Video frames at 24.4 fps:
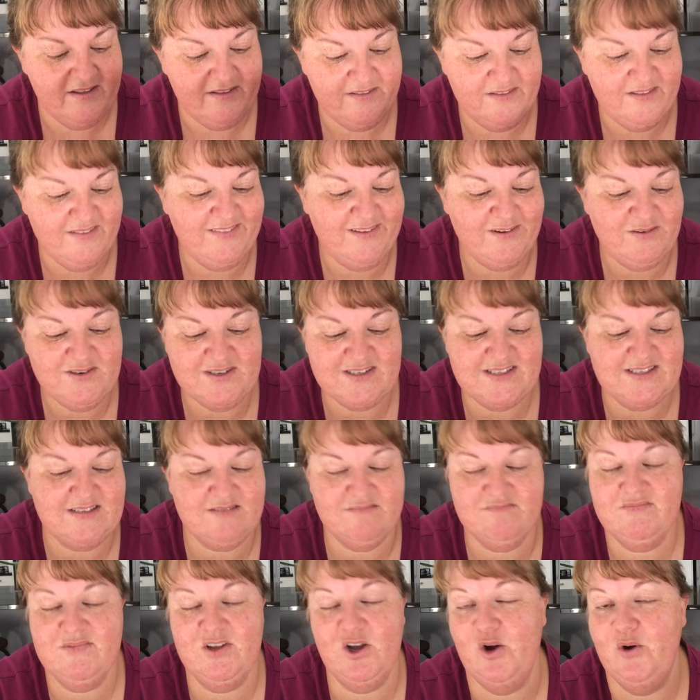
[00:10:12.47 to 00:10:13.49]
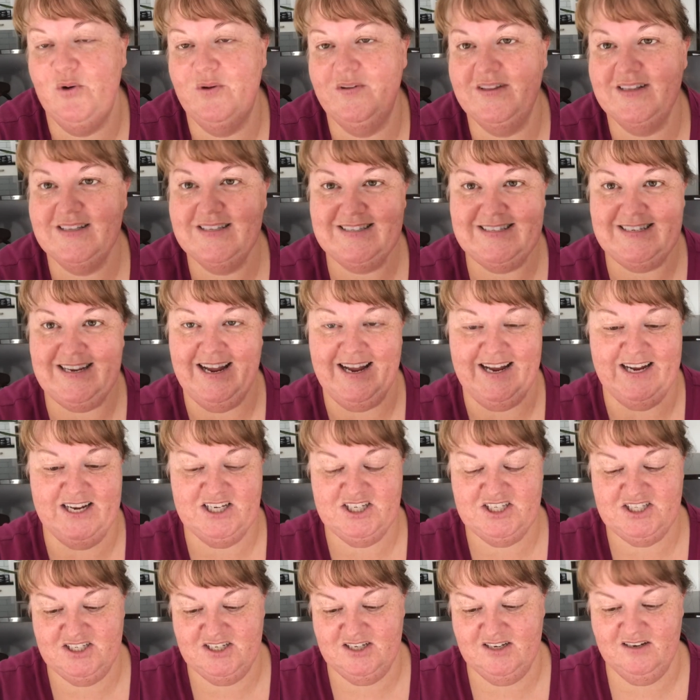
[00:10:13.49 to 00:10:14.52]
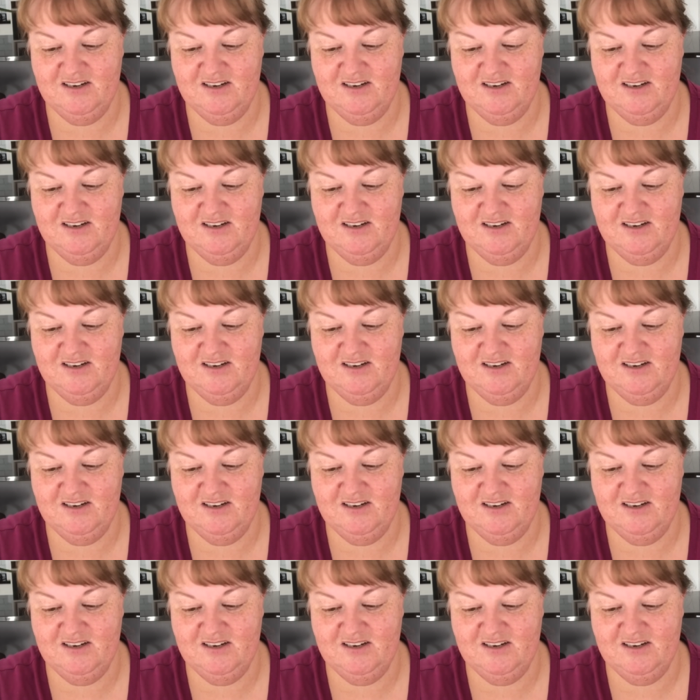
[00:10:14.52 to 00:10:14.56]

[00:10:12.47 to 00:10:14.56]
they'll just go in the stash.